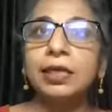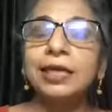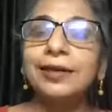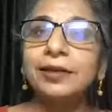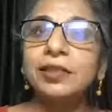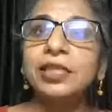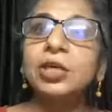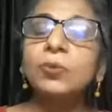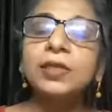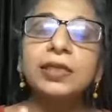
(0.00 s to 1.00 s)

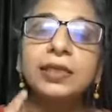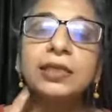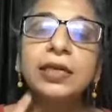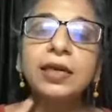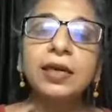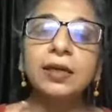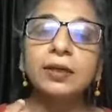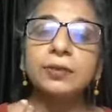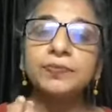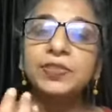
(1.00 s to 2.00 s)
in the
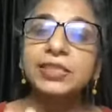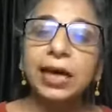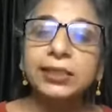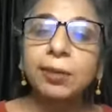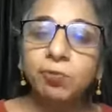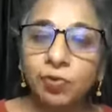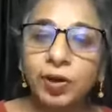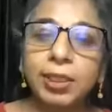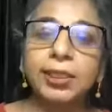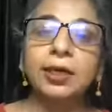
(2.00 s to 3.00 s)
startup
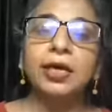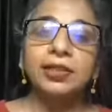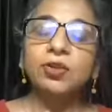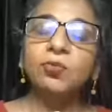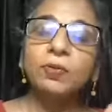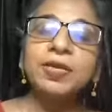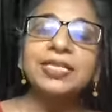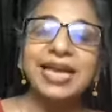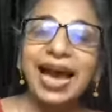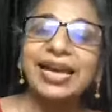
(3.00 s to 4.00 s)
world, the women's
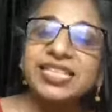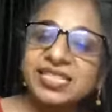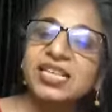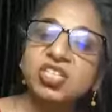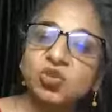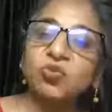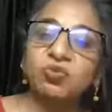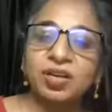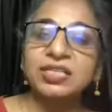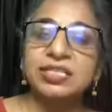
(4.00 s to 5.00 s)
access to
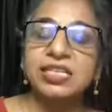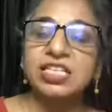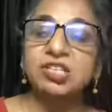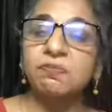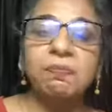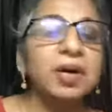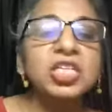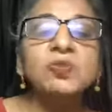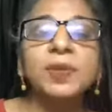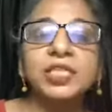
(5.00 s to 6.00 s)
funds is much,
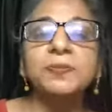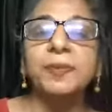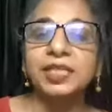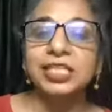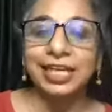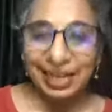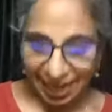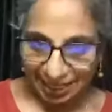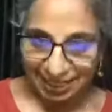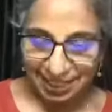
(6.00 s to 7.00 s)
much, much
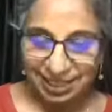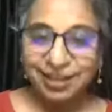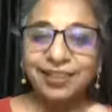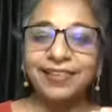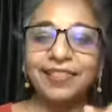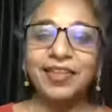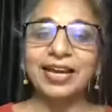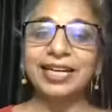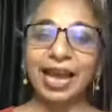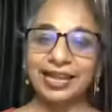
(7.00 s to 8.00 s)
less than
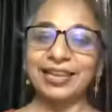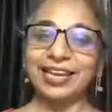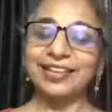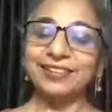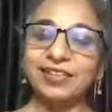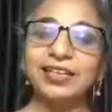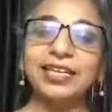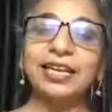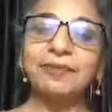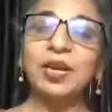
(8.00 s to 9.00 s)
that. And
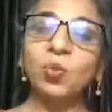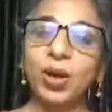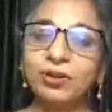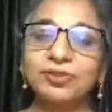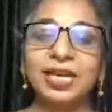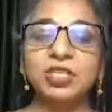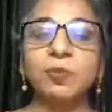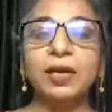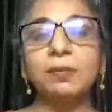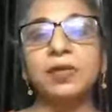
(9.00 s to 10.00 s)
in one of the
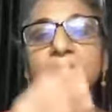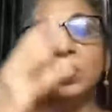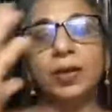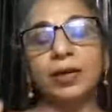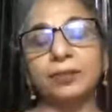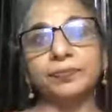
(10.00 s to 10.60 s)
experiments where